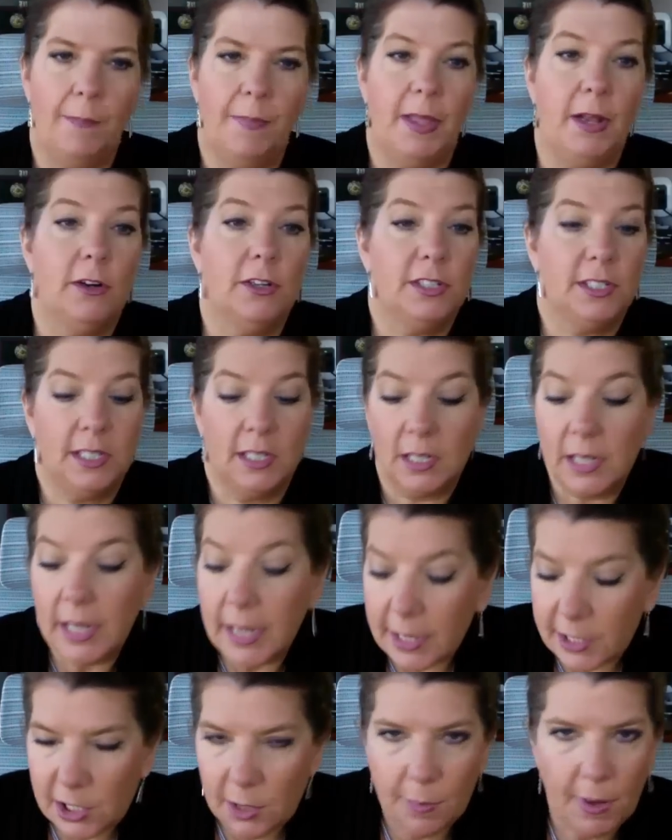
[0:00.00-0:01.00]
Here's the
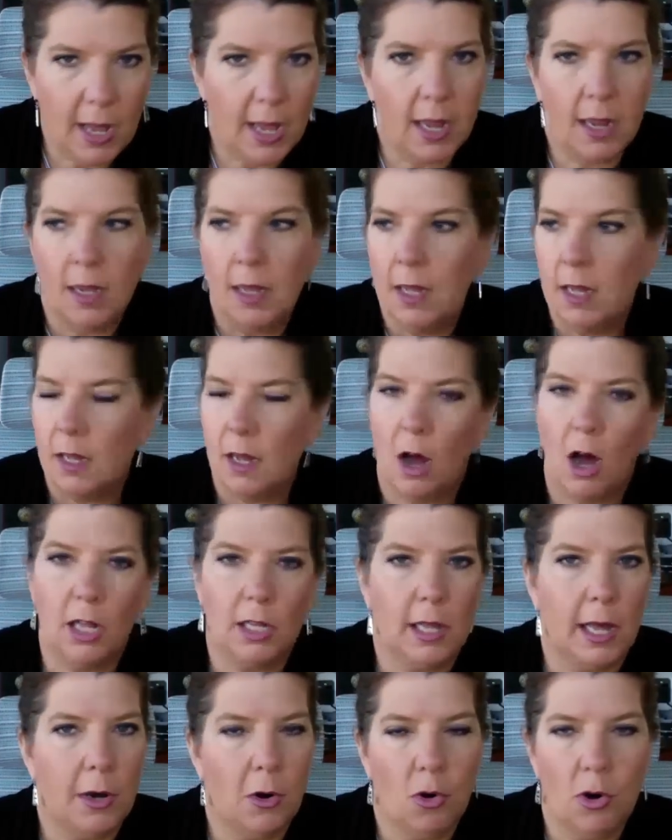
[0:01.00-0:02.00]
link to my
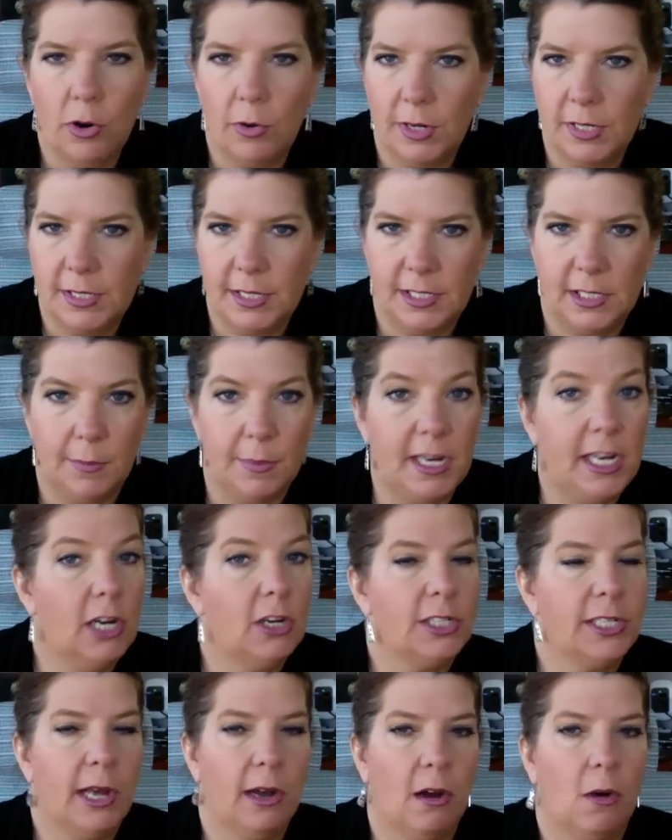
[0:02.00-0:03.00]
online ordering system, and
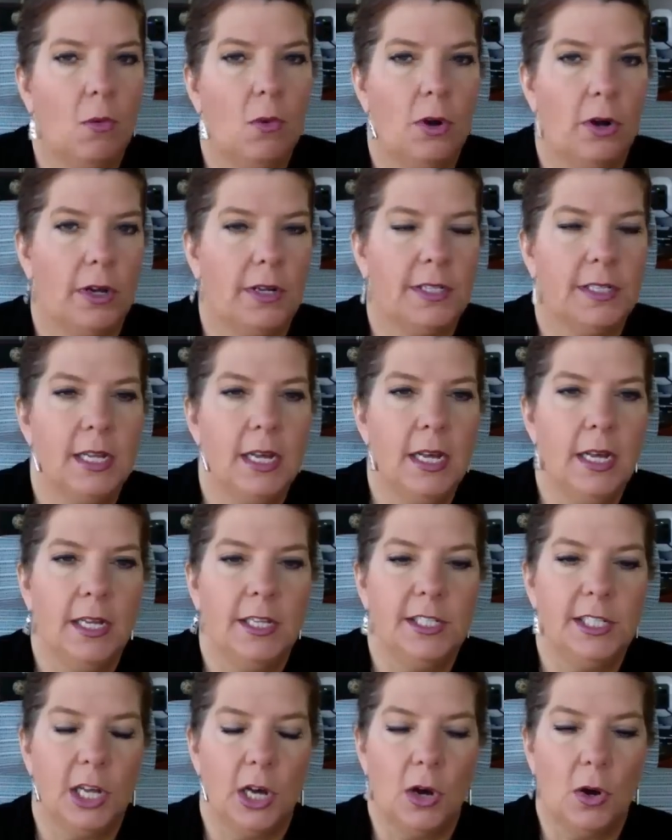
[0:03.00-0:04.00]
here's how it works.
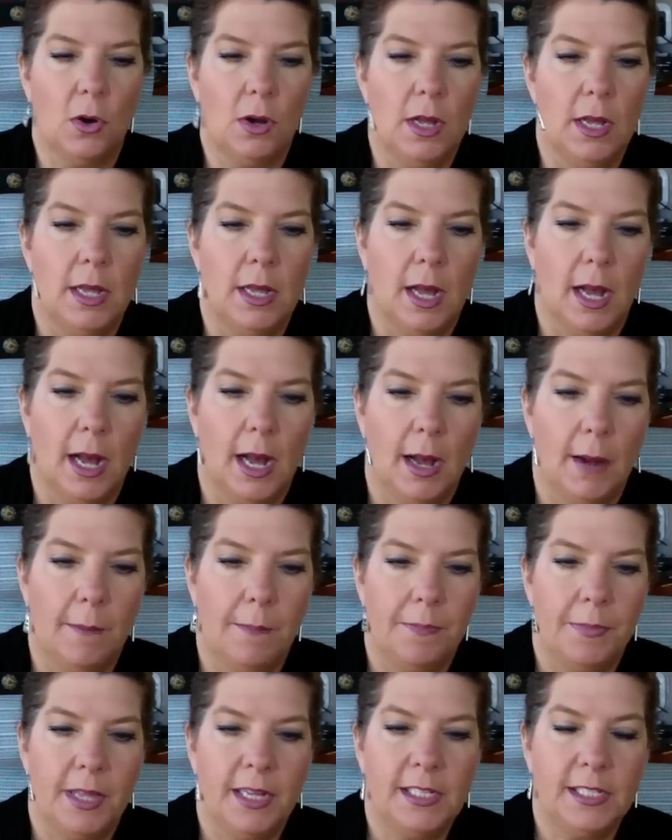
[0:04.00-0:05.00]
So
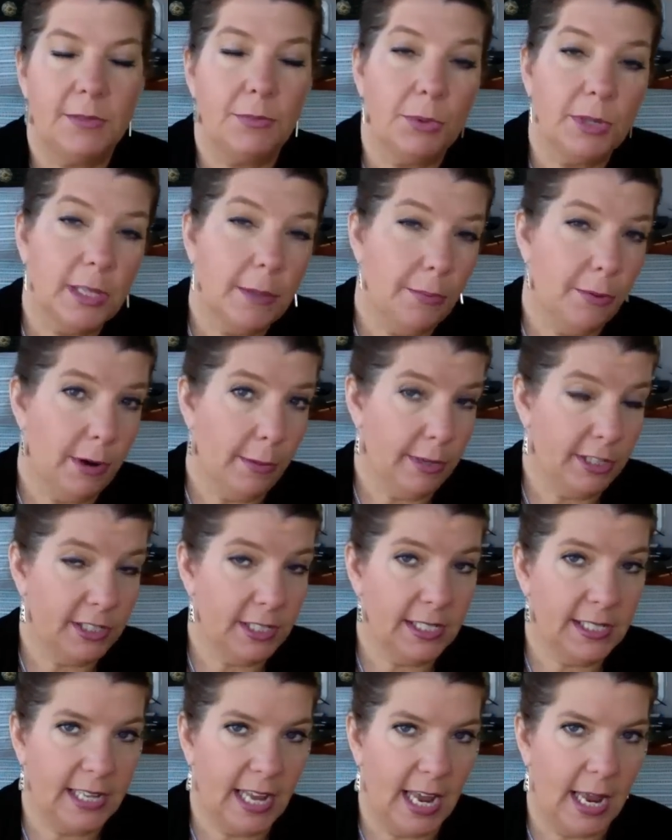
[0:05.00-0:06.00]
it's really pretty much
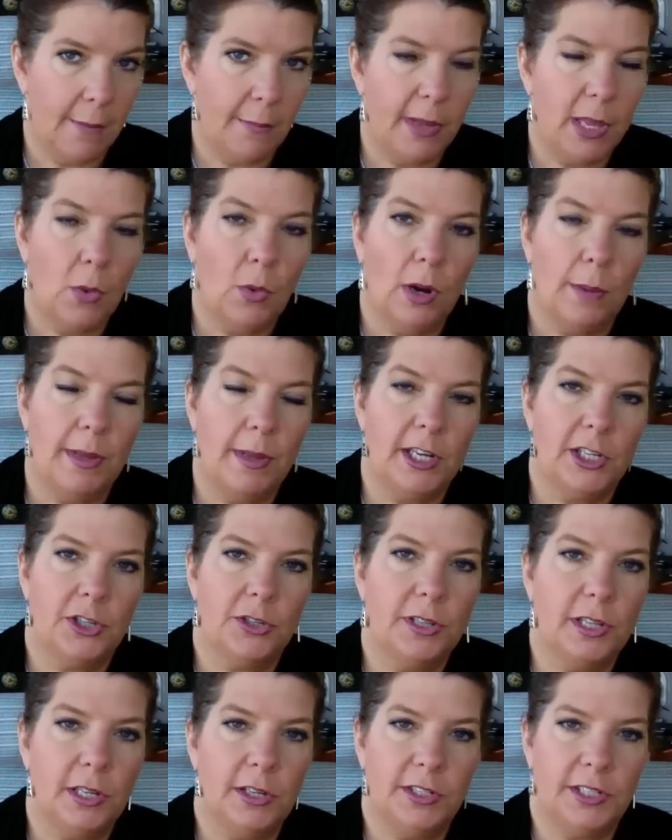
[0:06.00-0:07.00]
the same, but you want to make
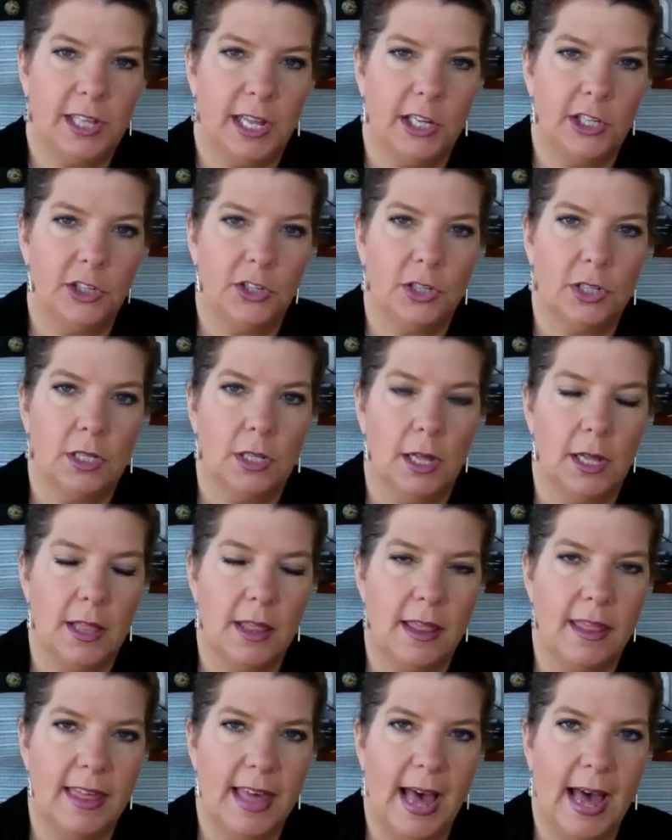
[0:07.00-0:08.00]
sure that you schedule
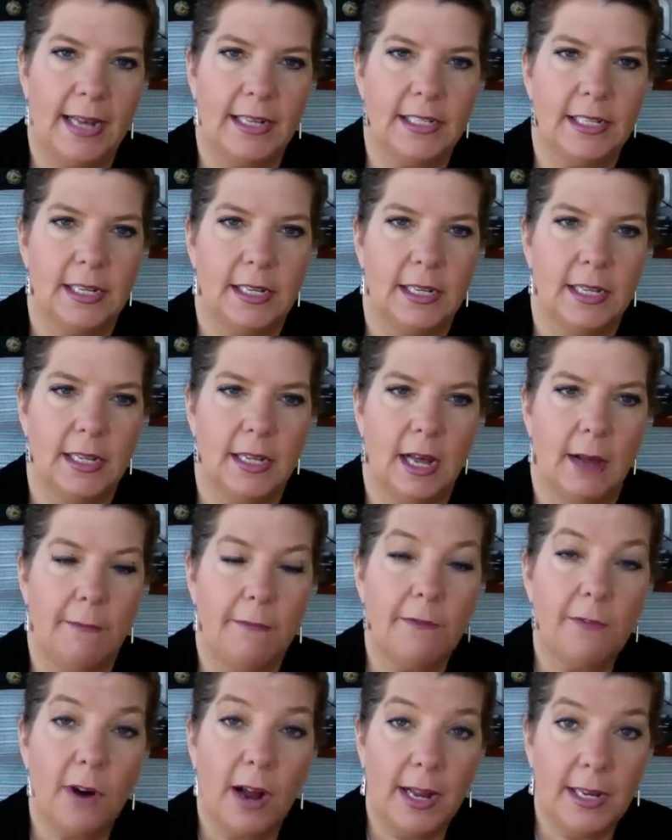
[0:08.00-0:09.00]
that
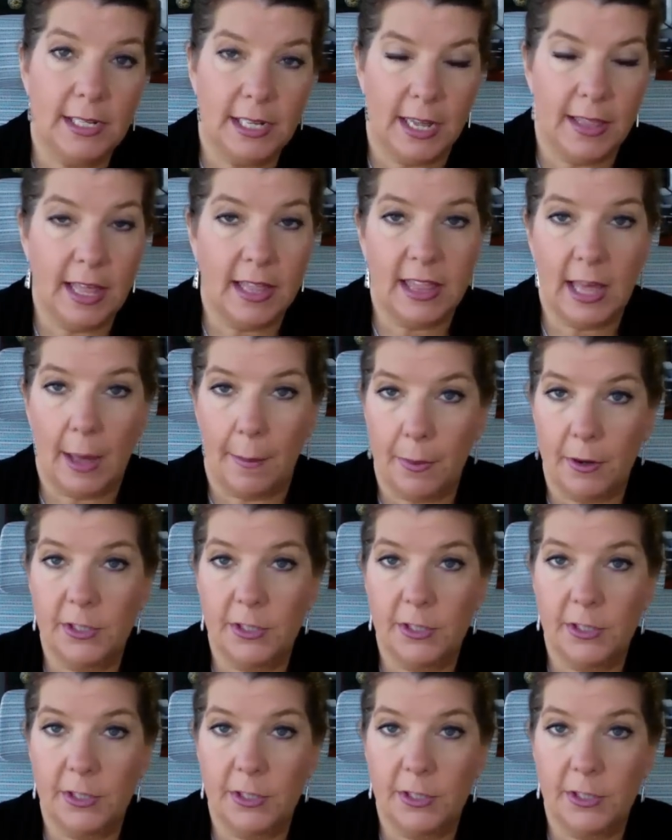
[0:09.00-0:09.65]
up front and that